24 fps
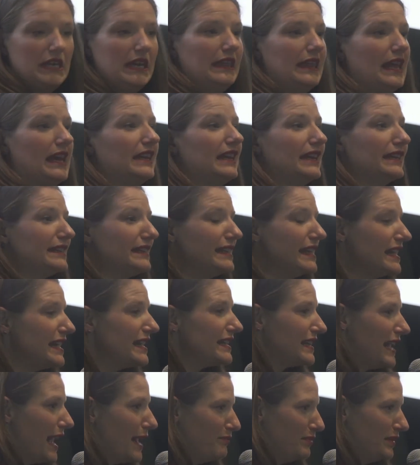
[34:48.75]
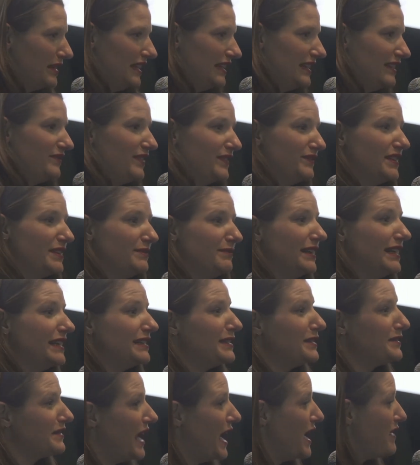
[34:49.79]
that next thing is happening in 15
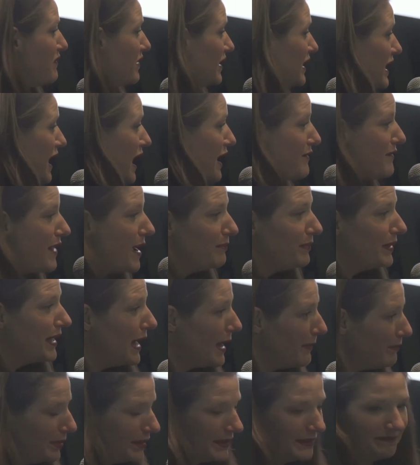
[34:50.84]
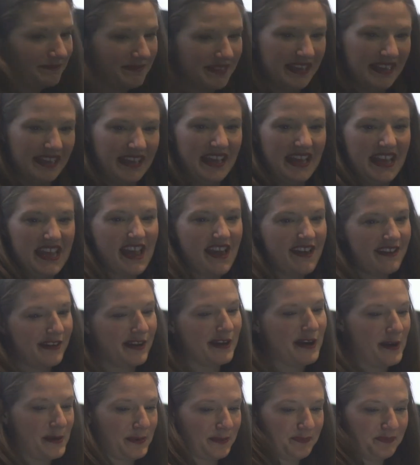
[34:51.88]
minutes. Okay, really got to wrap it up. Got to
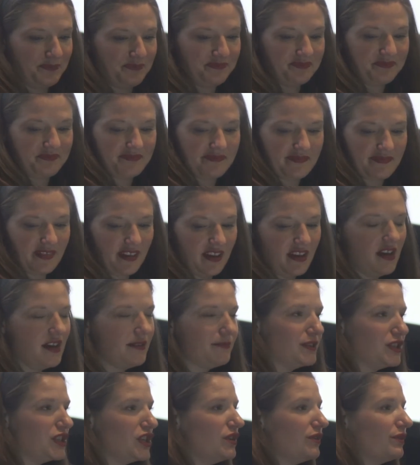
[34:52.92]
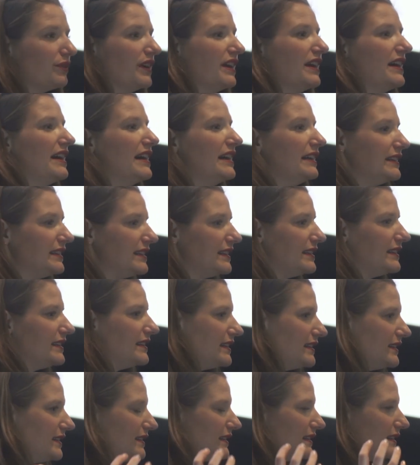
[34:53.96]
go. So
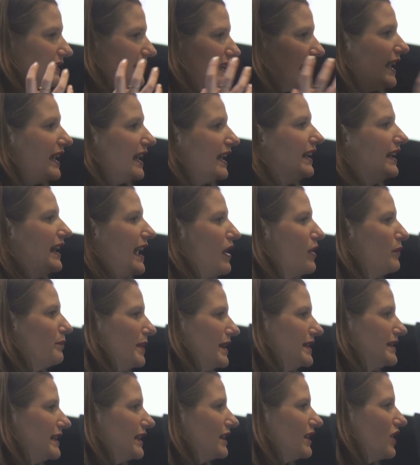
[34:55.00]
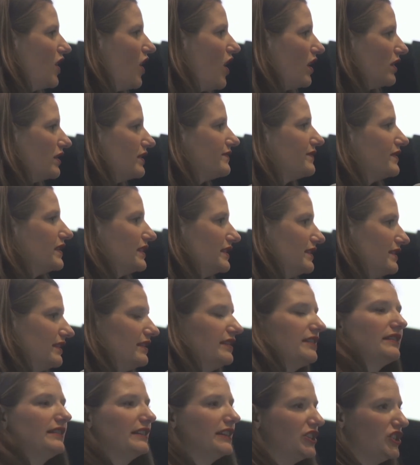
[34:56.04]
taking out basically all of the
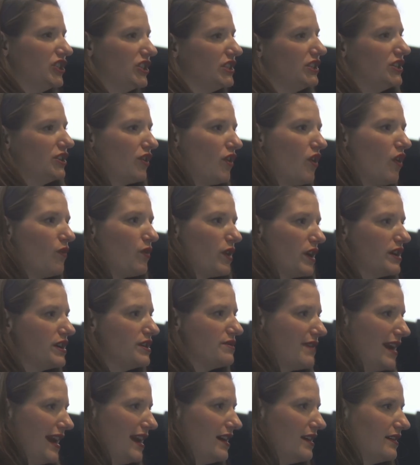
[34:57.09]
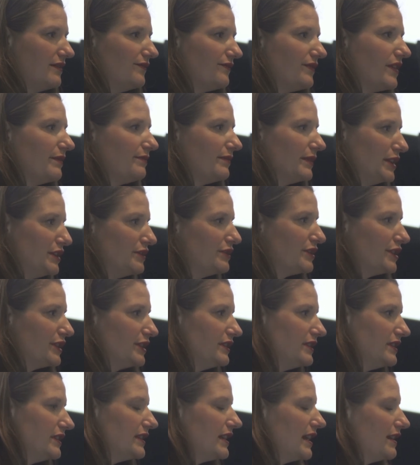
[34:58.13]
logistical work you can from the
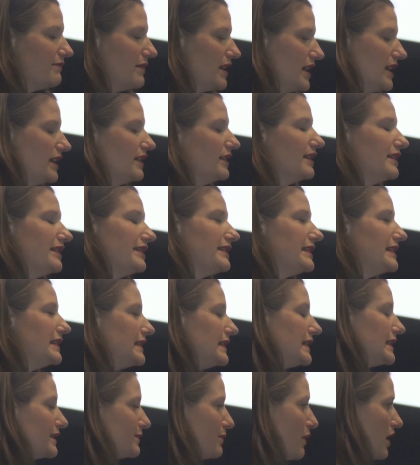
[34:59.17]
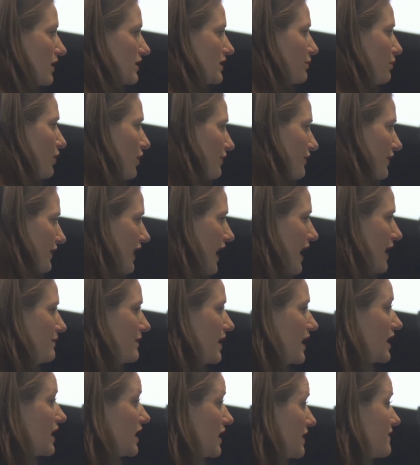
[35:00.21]
users and making it as easy as possible for them
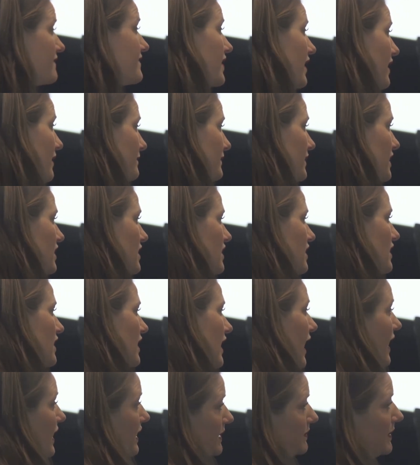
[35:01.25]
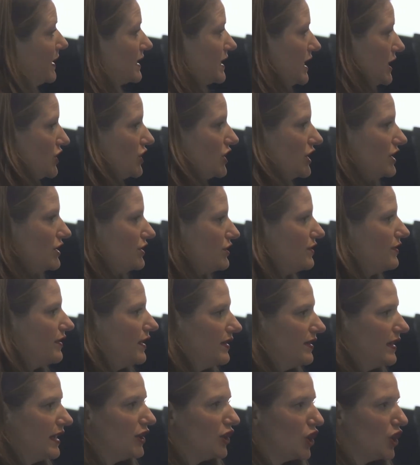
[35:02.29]
and give them expectations so that they